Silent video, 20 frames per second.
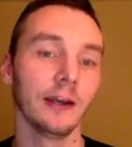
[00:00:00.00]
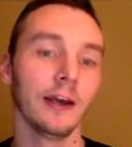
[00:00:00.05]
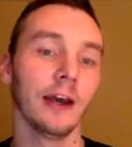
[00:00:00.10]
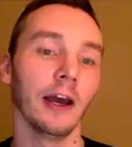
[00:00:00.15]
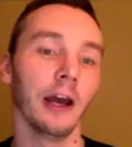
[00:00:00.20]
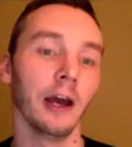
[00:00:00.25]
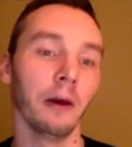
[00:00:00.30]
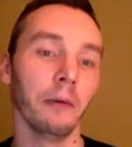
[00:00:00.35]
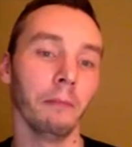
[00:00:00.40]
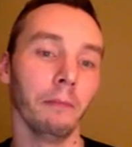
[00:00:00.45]

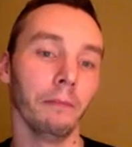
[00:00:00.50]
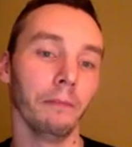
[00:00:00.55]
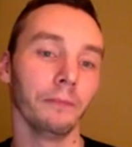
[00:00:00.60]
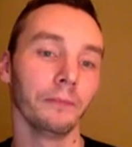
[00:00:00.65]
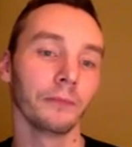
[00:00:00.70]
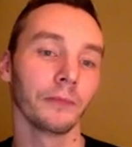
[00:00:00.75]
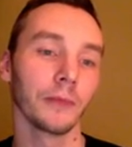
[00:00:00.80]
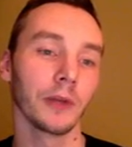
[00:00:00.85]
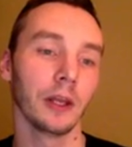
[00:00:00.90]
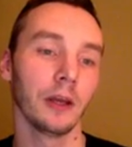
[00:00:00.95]
Um,
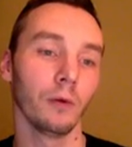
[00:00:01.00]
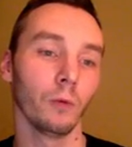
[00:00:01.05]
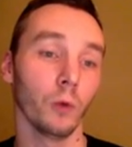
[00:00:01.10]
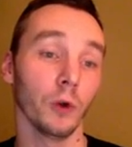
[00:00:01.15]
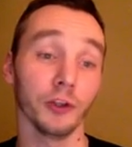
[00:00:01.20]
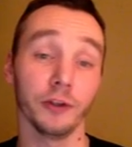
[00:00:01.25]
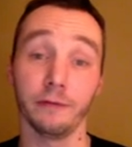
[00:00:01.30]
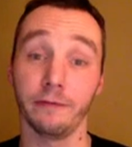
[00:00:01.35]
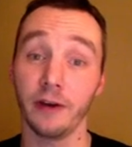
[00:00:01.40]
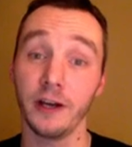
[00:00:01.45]

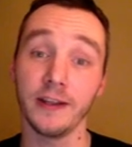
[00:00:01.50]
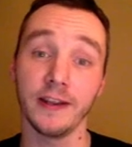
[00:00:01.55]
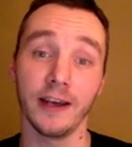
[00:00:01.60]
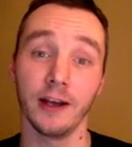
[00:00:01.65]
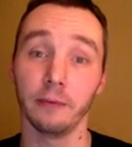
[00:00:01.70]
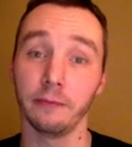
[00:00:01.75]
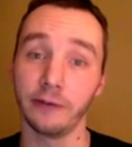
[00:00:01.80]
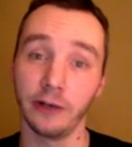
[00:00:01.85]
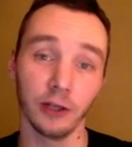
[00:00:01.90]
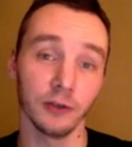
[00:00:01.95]
once you find the
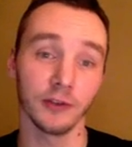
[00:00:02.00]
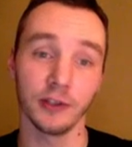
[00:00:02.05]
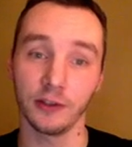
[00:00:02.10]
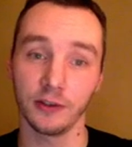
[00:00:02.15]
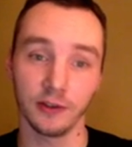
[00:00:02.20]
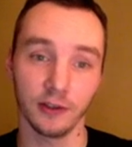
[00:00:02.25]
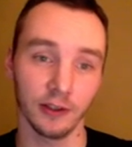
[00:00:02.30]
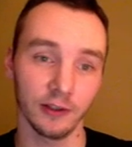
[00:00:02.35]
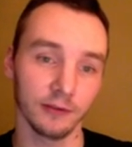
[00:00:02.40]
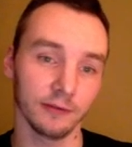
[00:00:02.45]
help files, it,
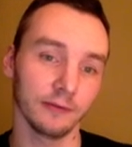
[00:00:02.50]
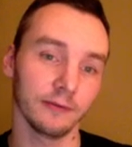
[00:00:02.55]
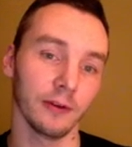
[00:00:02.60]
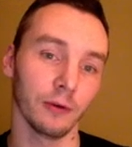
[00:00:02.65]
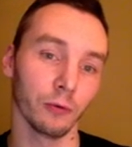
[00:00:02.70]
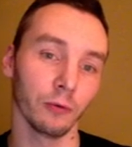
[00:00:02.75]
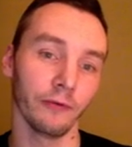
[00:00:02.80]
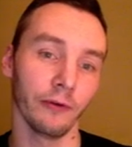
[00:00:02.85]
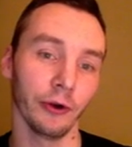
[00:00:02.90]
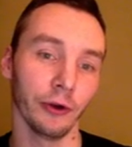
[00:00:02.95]
they're
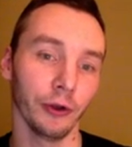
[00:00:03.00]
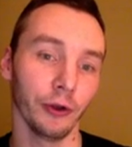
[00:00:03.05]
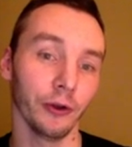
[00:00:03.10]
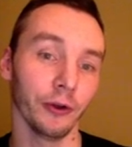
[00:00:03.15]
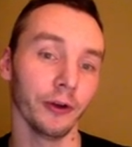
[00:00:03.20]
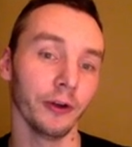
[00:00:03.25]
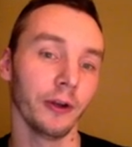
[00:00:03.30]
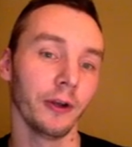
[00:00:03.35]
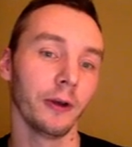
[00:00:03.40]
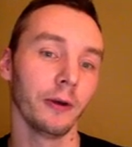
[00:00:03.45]
all very good,
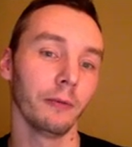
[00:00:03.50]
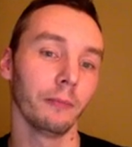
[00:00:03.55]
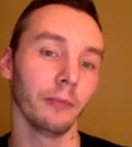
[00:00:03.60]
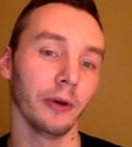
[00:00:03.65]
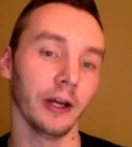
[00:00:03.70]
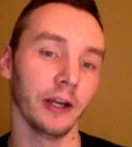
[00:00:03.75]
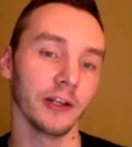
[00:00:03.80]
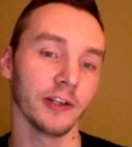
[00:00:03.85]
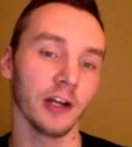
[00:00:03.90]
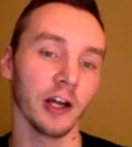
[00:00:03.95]

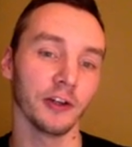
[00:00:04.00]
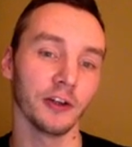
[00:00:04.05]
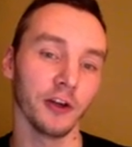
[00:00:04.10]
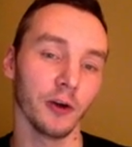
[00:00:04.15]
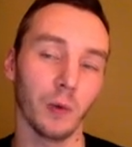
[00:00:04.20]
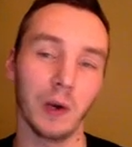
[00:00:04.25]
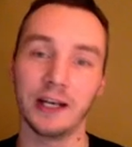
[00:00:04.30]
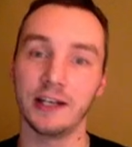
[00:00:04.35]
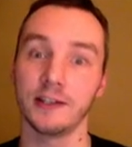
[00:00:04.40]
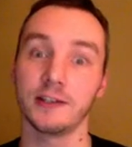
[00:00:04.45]
but it's hard to know
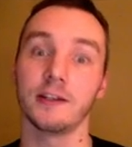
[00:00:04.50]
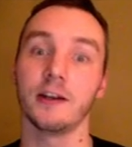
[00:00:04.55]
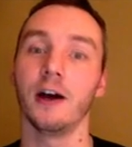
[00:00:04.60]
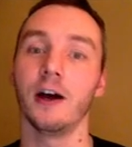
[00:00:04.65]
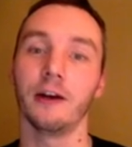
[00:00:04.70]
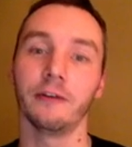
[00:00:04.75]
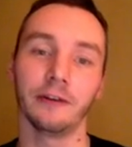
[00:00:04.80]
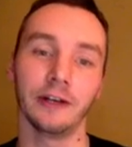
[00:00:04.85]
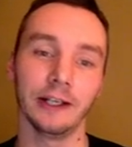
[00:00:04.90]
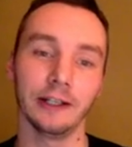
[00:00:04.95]
where to
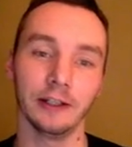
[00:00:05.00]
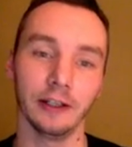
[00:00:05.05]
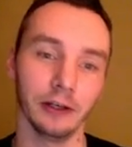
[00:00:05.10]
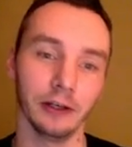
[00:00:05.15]
start, right? You